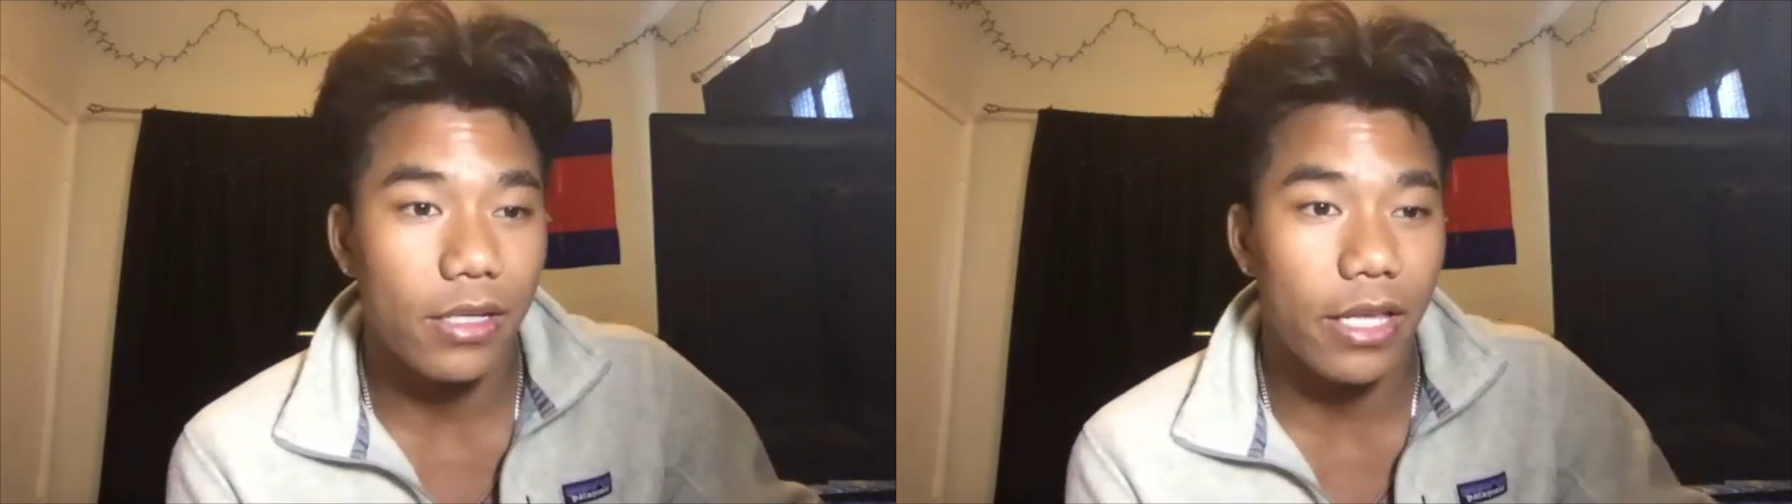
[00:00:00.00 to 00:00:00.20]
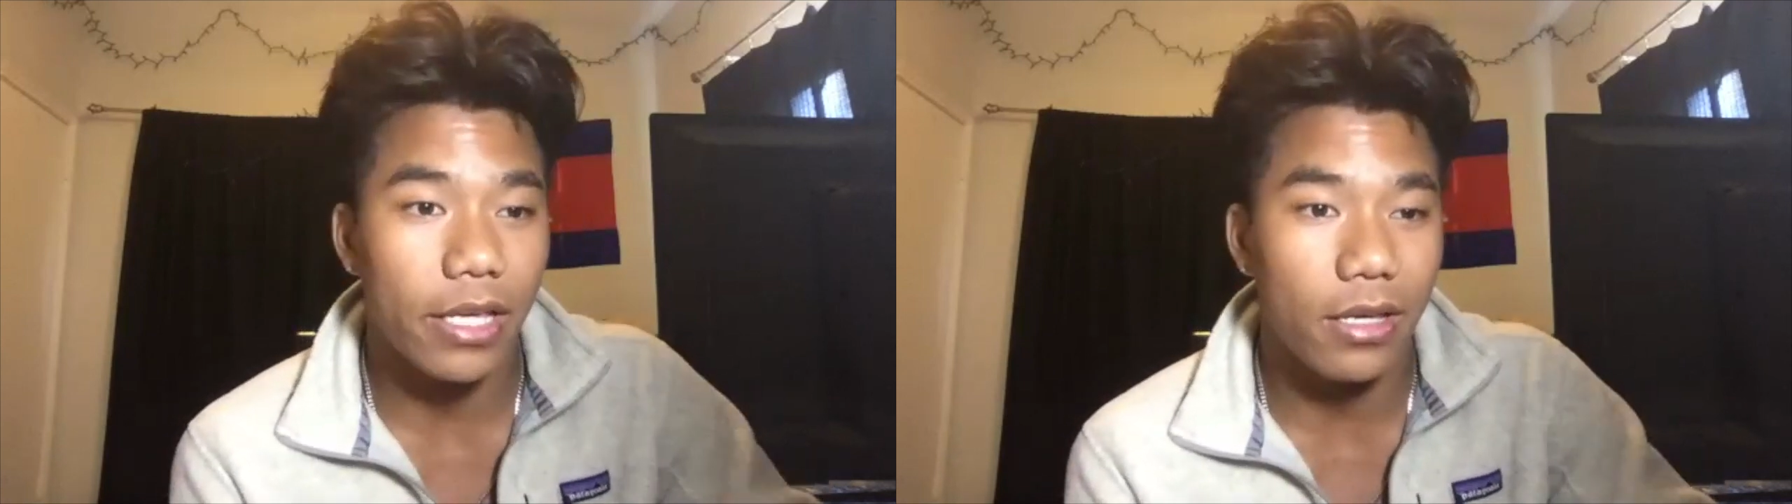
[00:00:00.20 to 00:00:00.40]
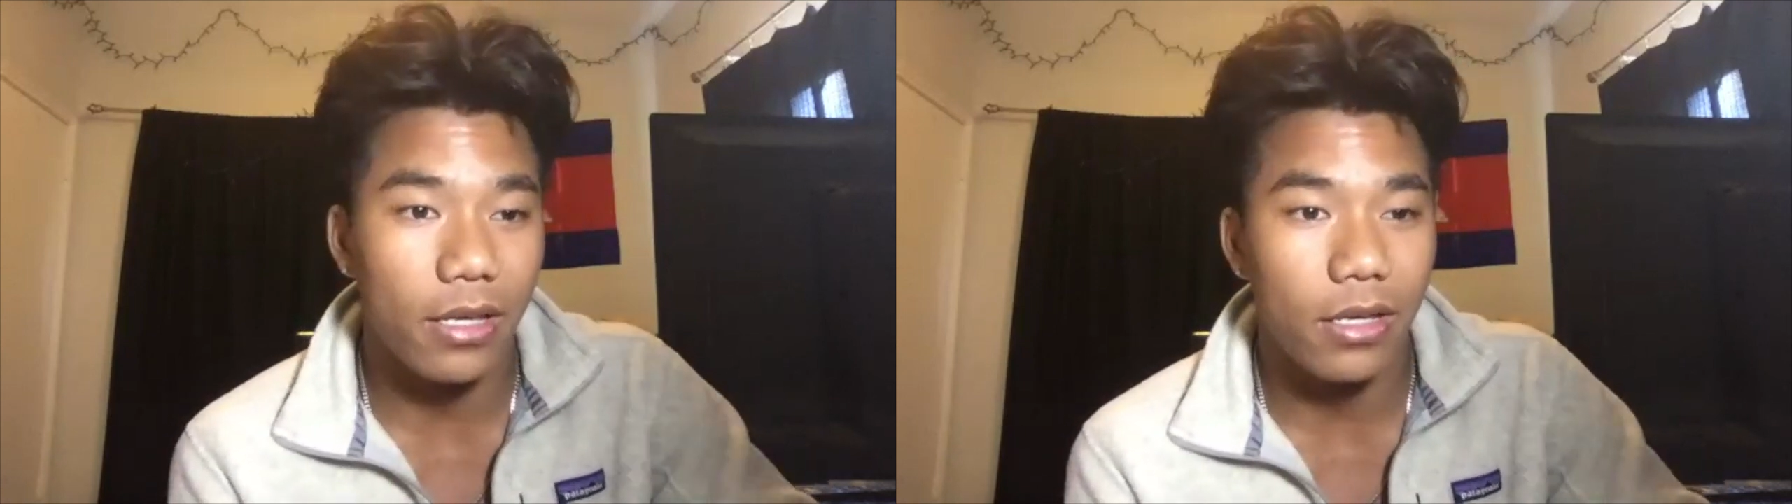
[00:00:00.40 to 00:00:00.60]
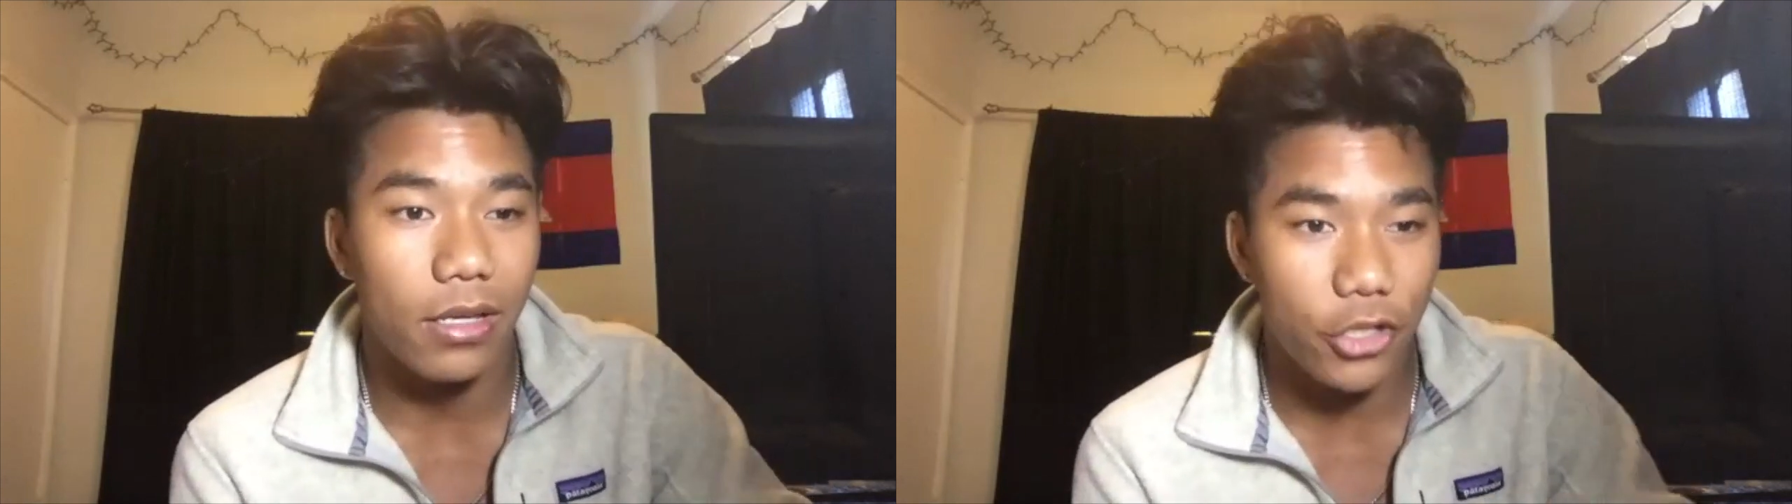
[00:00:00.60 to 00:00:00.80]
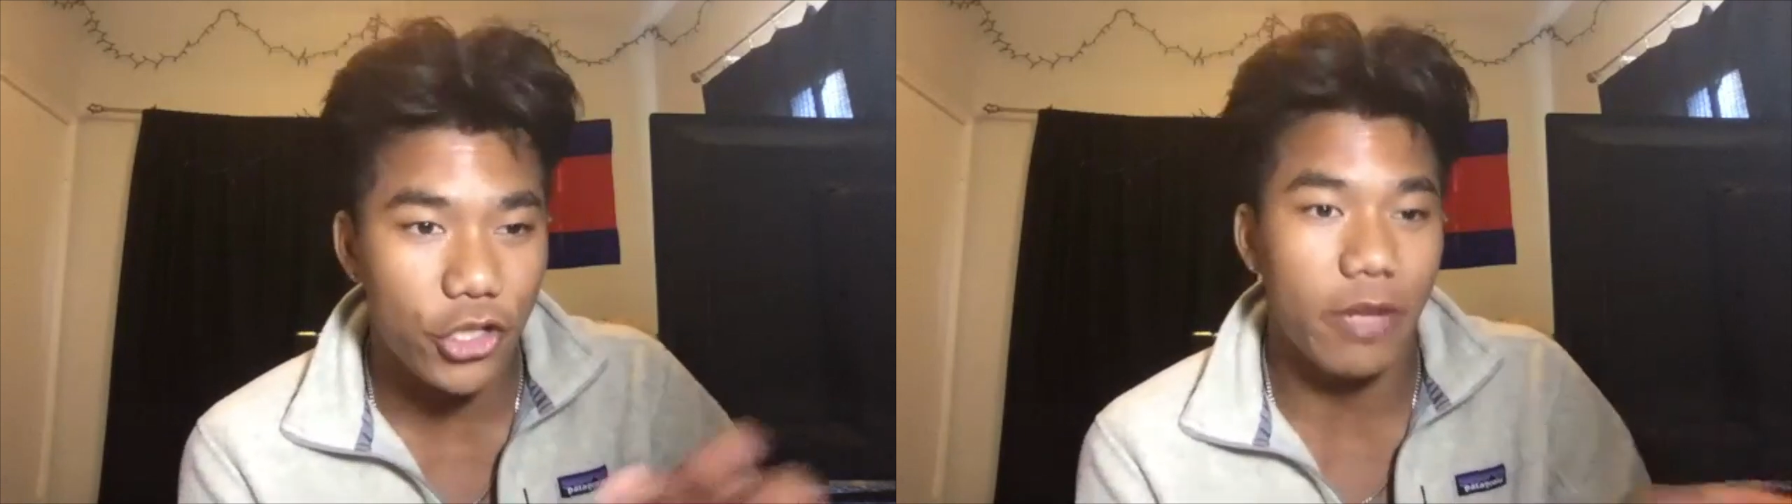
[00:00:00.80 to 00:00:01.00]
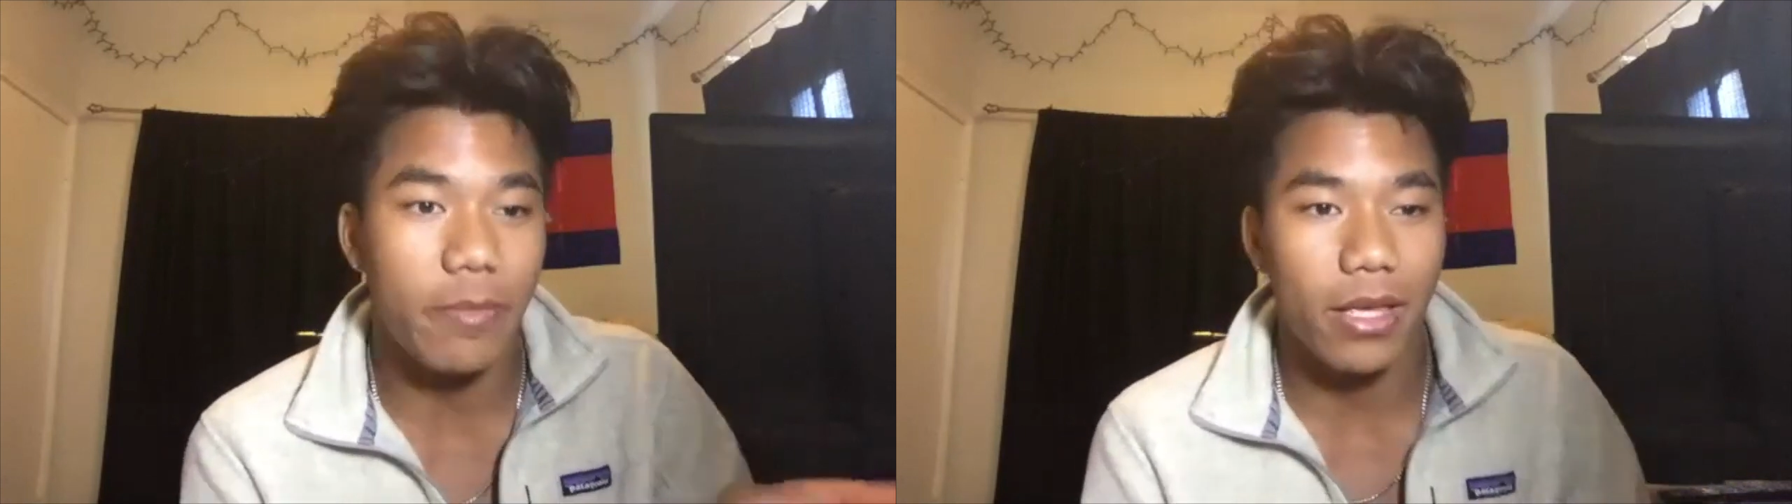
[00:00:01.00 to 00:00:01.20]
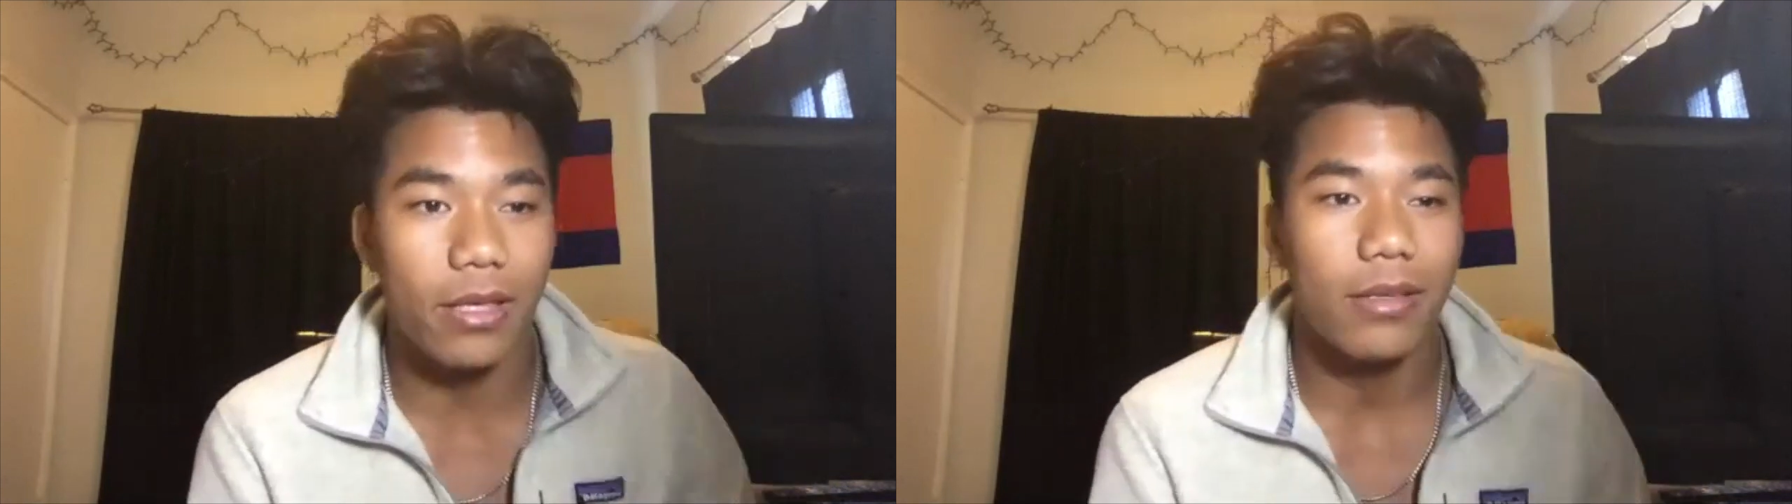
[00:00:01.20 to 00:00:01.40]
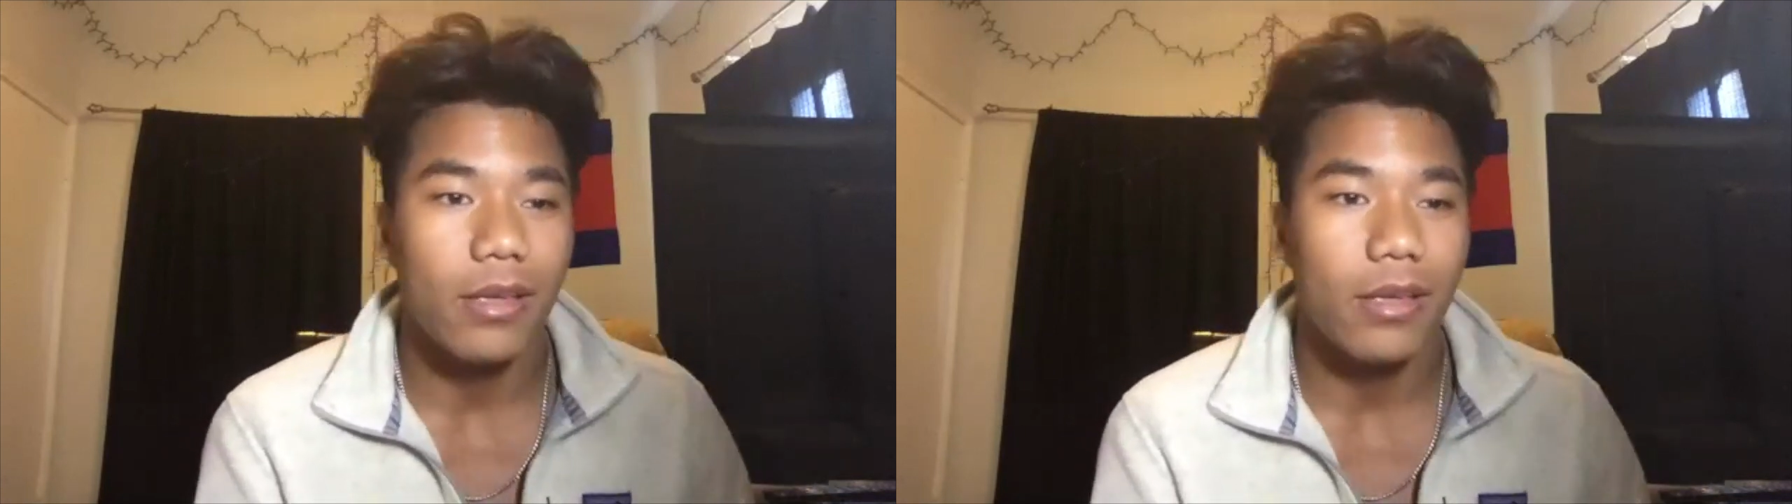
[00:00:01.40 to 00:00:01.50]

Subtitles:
like a legitimate